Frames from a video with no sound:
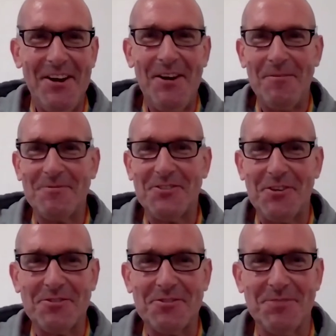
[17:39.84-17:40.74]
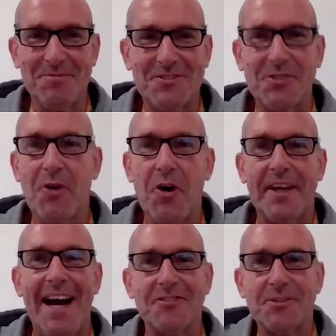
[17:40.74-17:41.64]
um, to do some to work
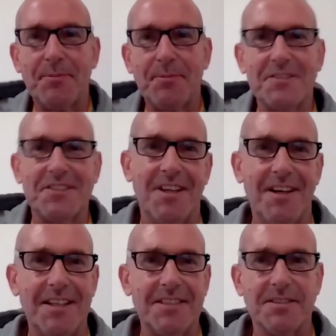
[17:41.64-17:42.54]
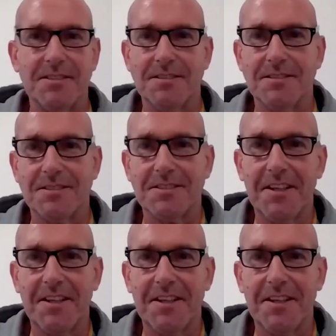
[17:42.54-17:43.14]
out to box exercise and